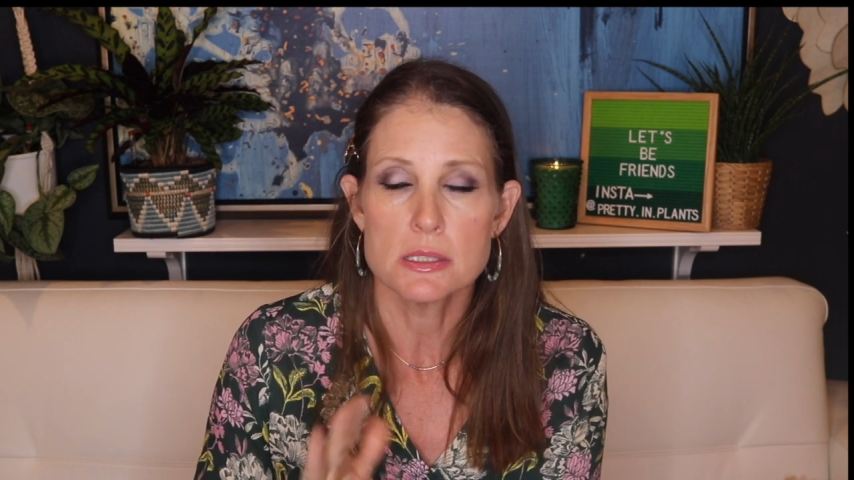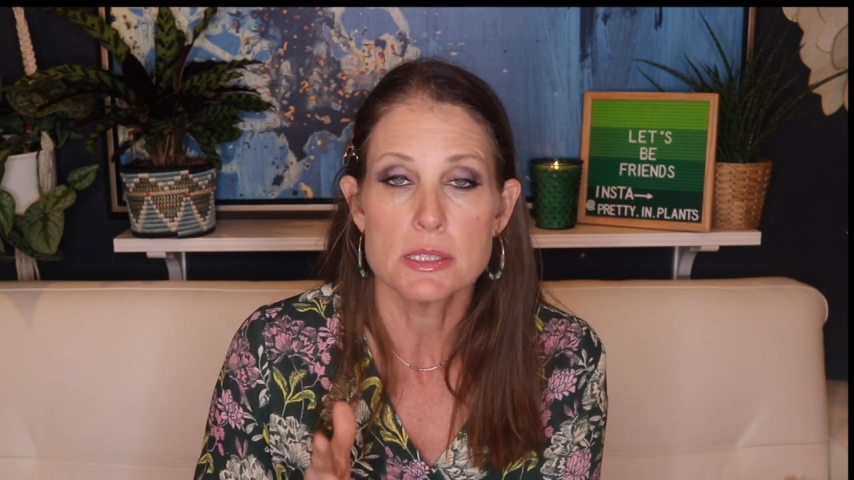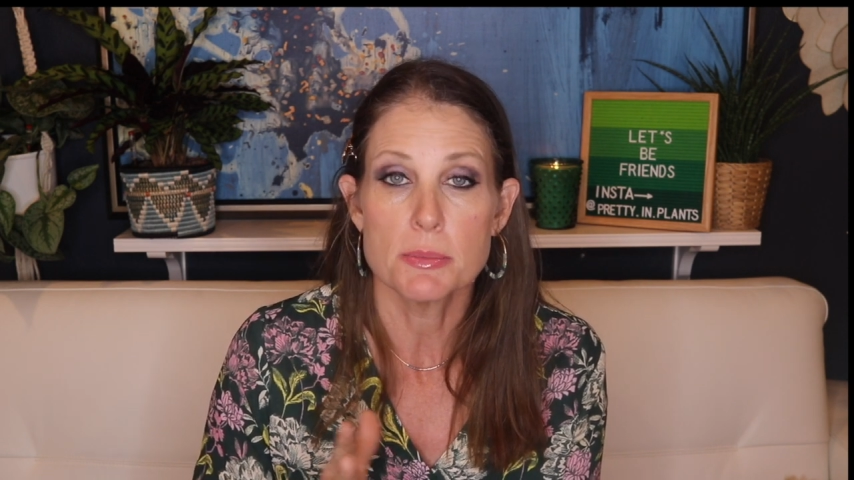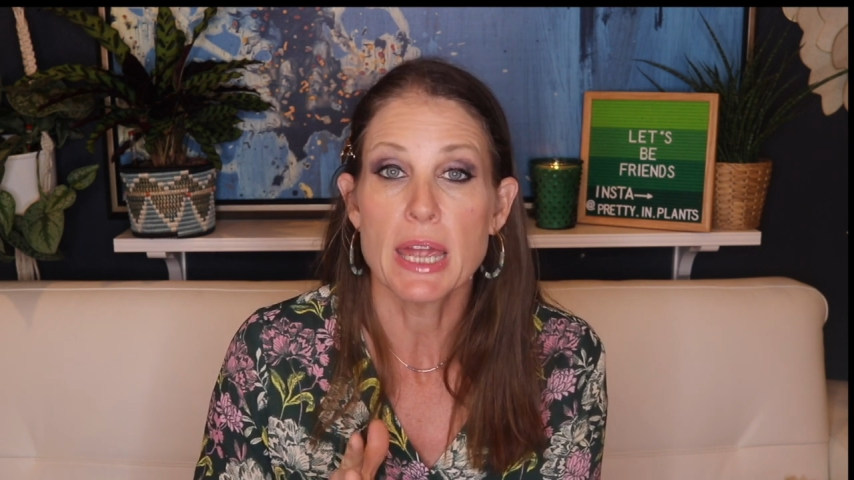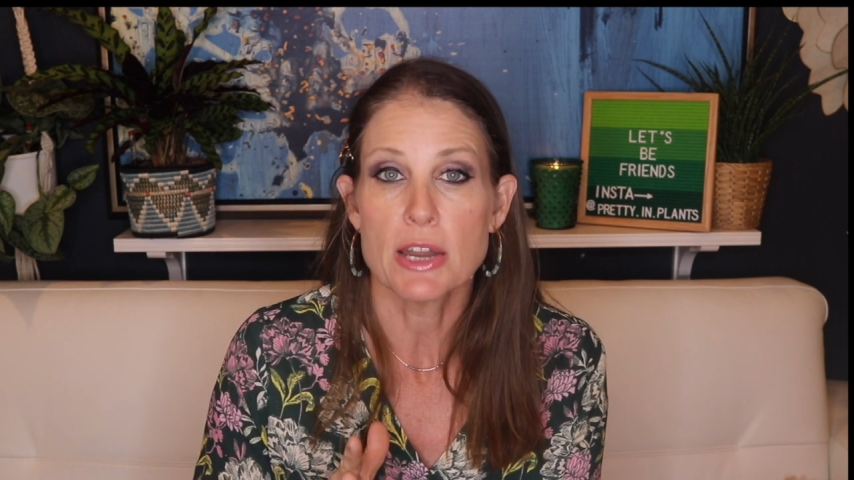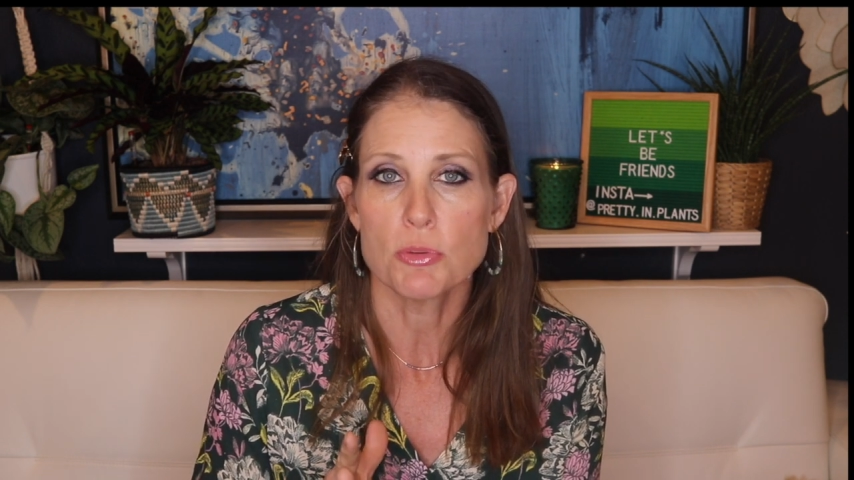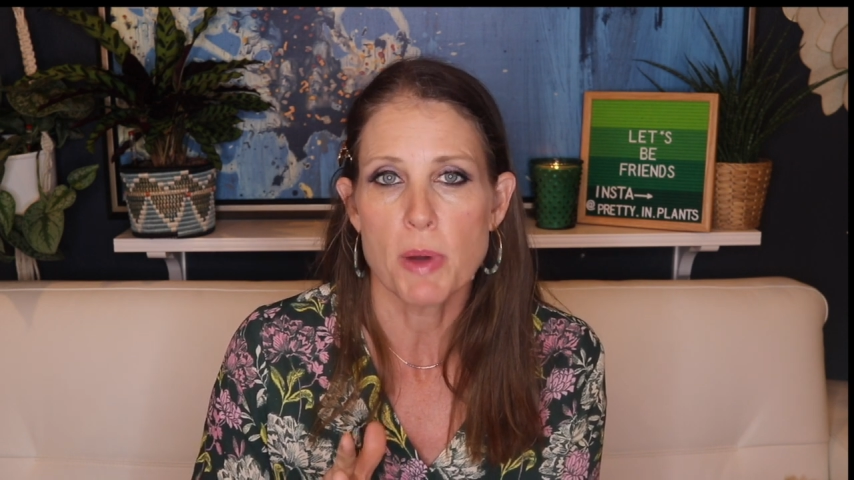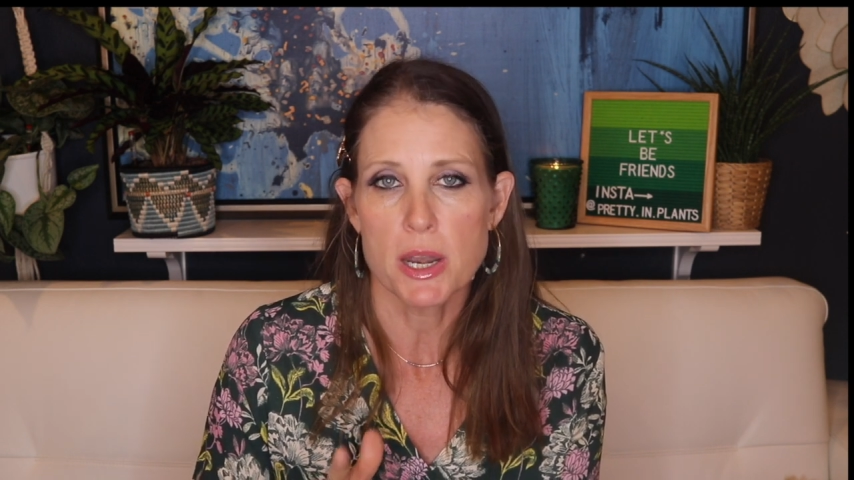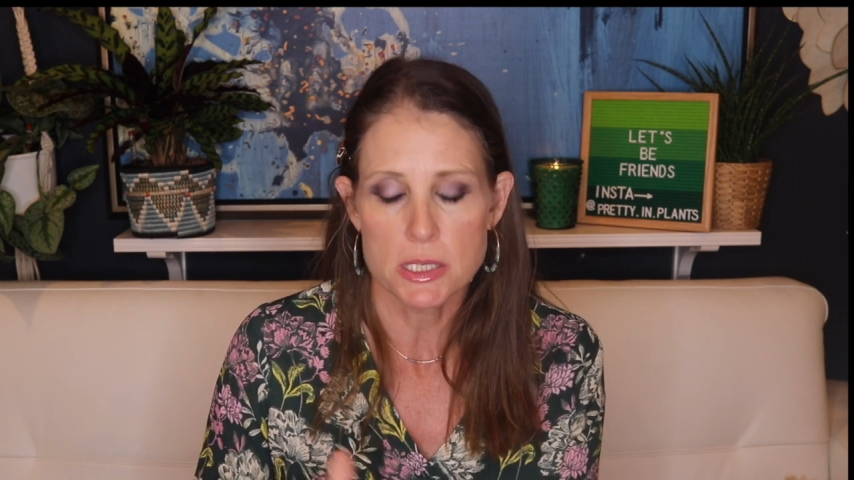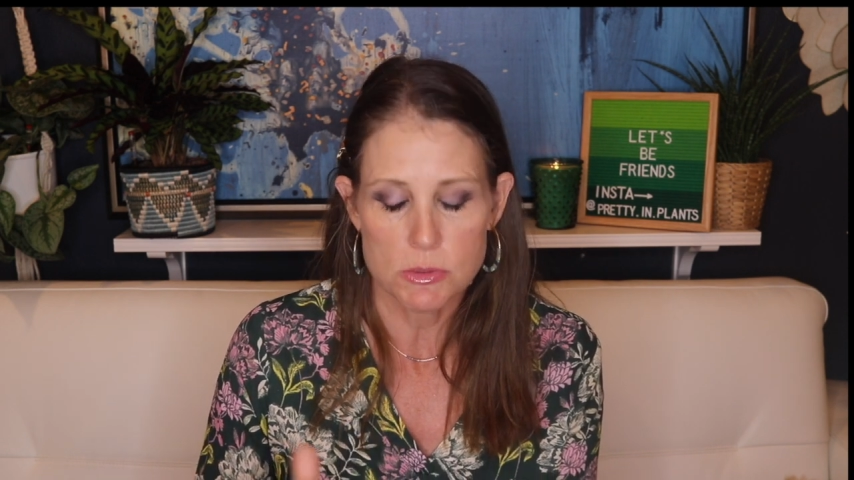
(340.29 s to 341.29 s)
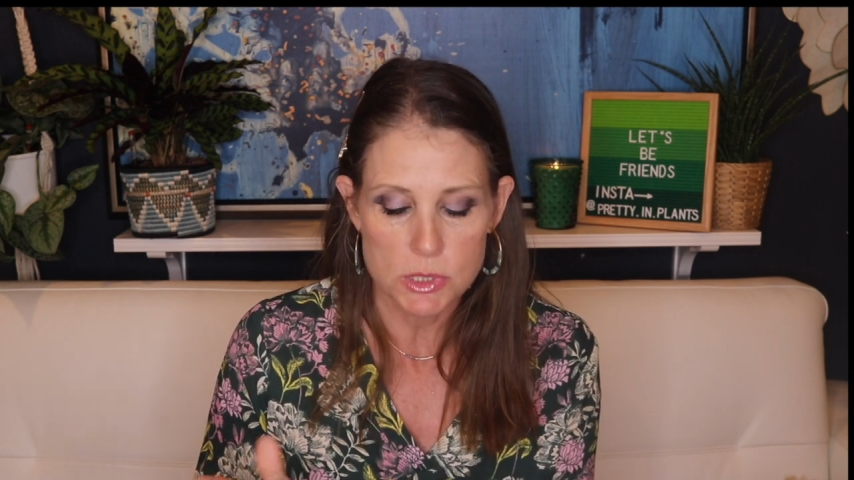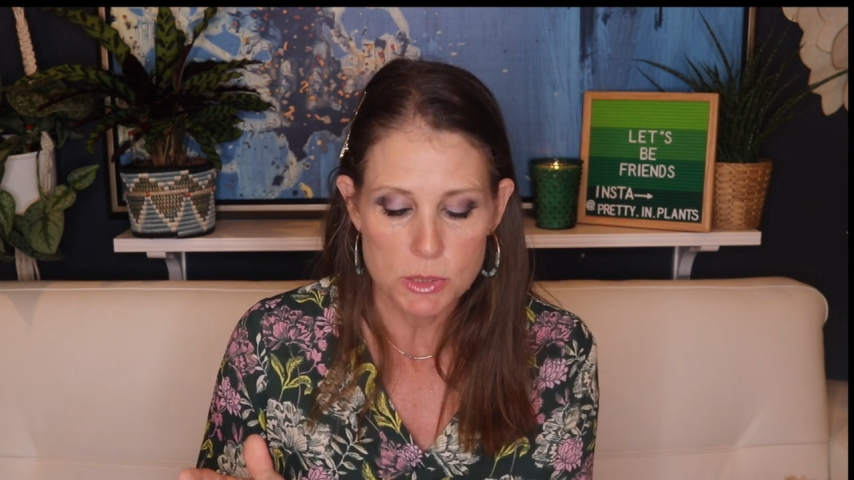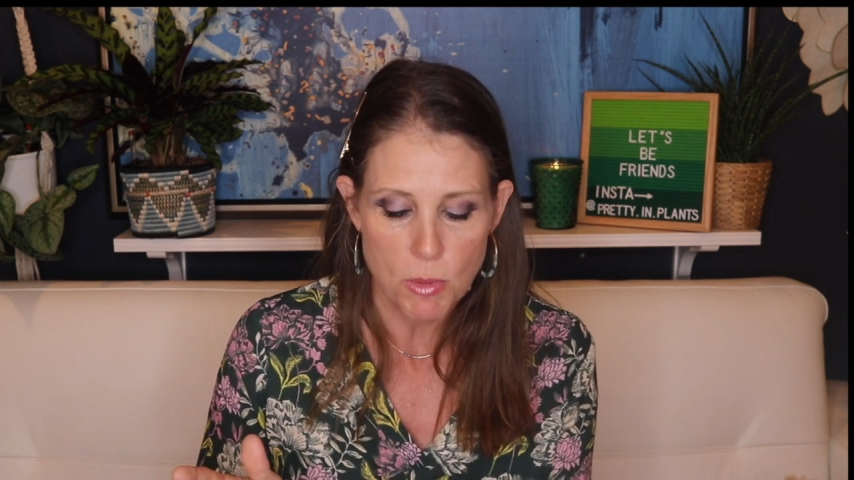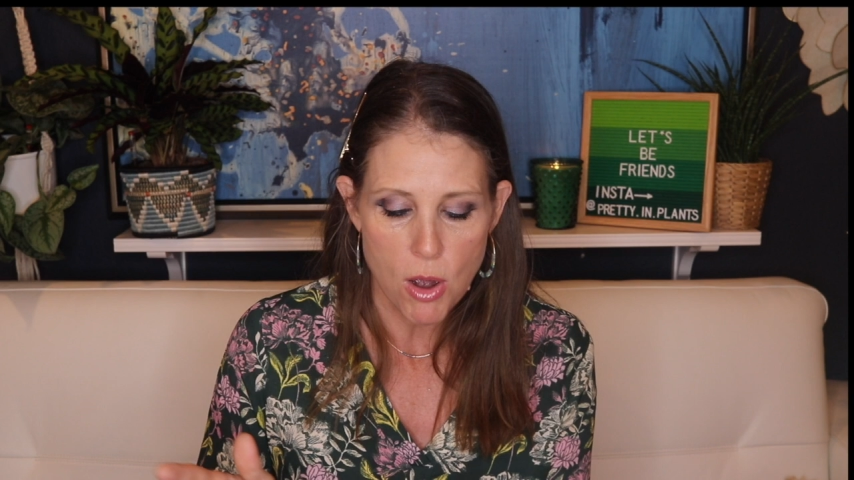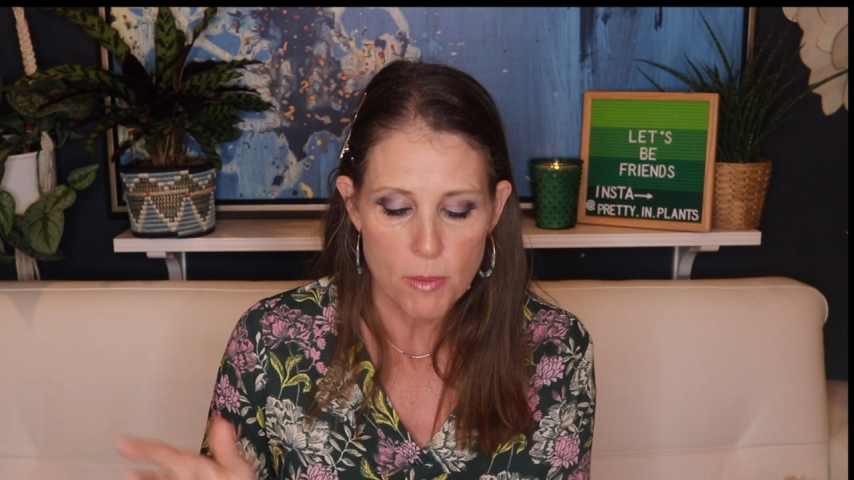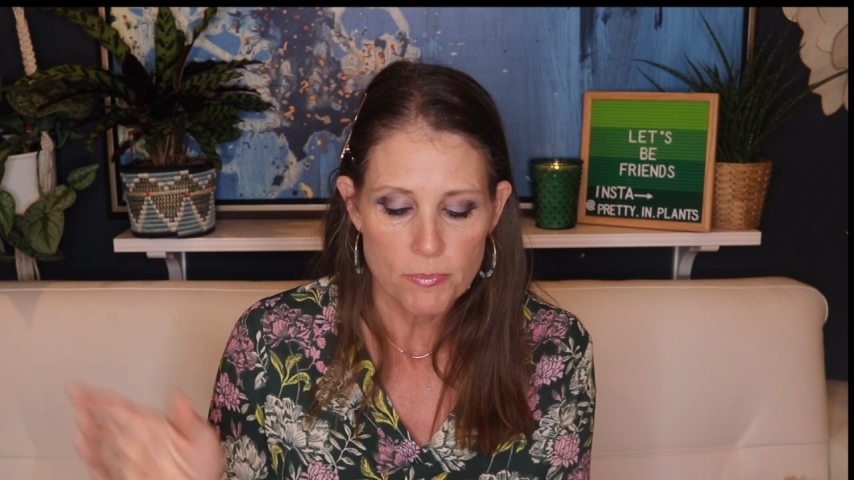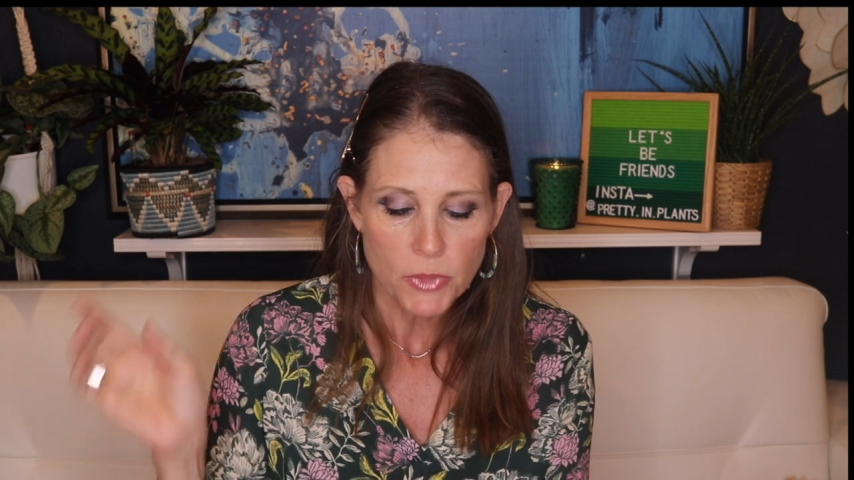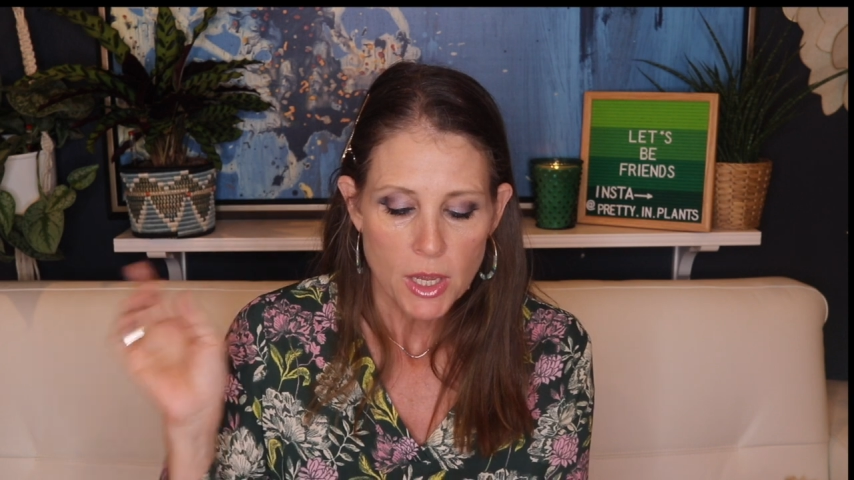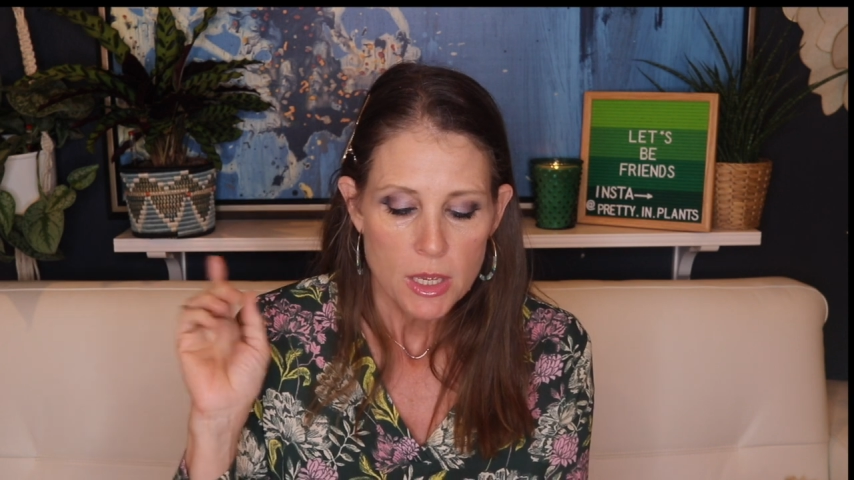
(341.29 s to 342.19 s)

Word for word: Semi Hydroponics with Small.